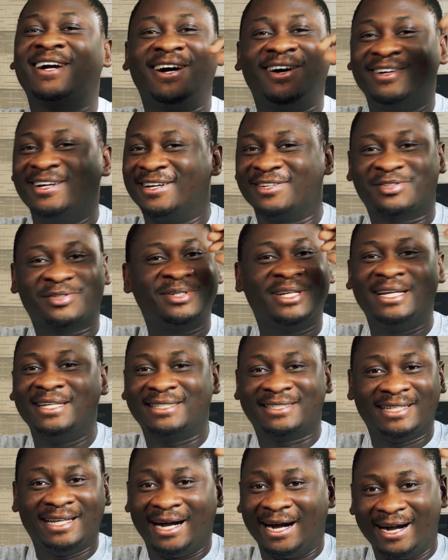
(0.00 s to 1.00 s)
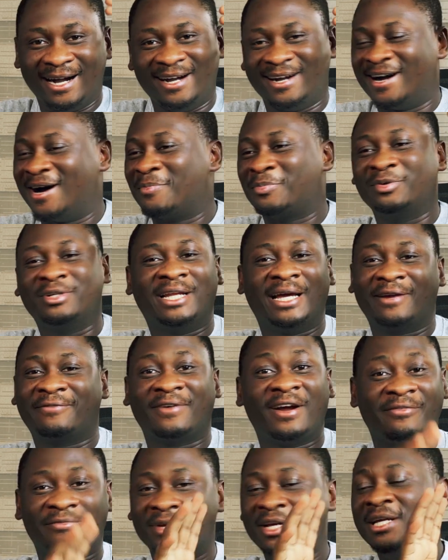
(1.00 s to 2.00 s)
I understood anything that happened like
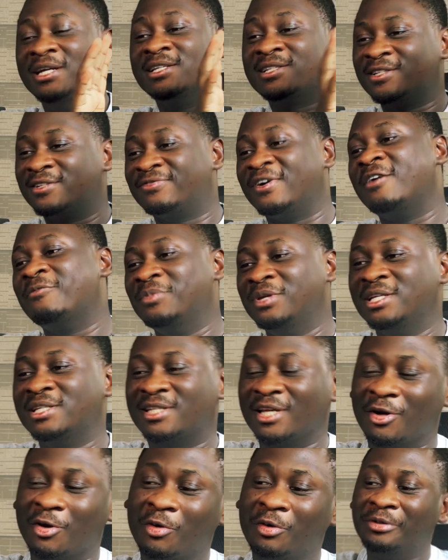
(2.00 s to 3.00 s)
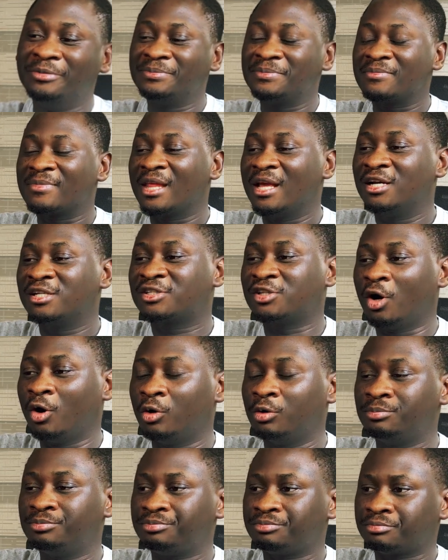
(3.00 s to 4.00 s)
5 minutes ago.
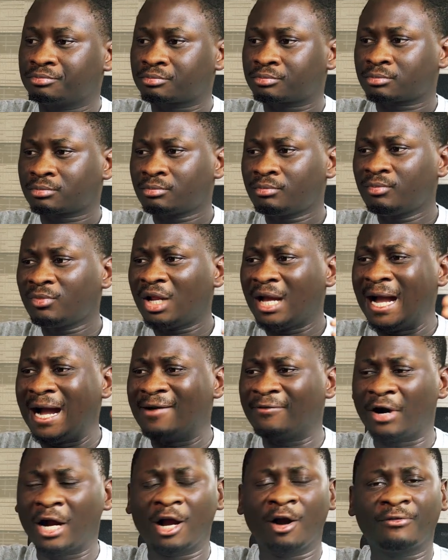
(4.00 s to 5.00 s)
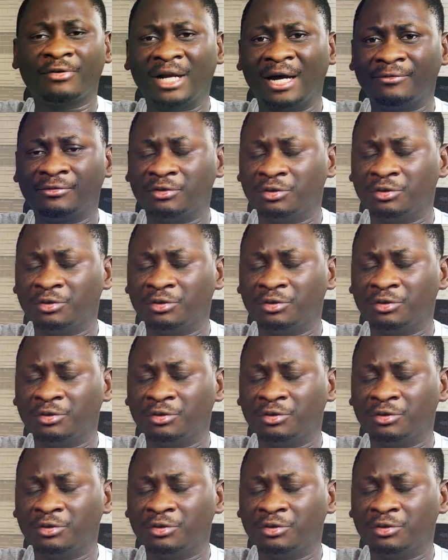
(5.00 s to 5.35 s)
So I often have